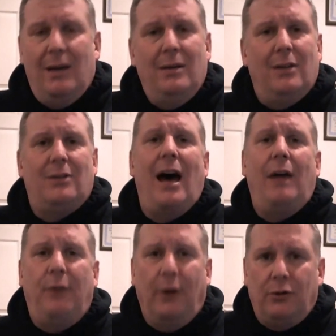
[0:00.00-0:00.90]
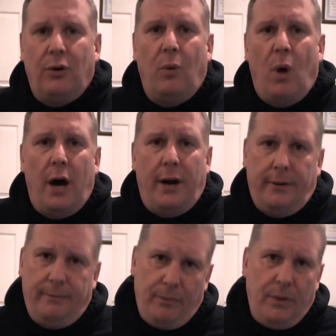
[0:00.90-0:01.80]
You stop filtering water,
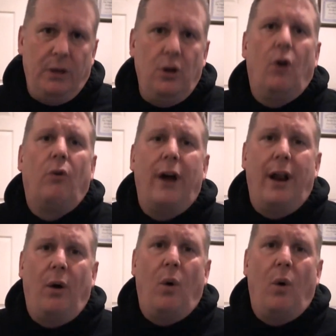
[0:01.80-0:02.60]
and you don't run out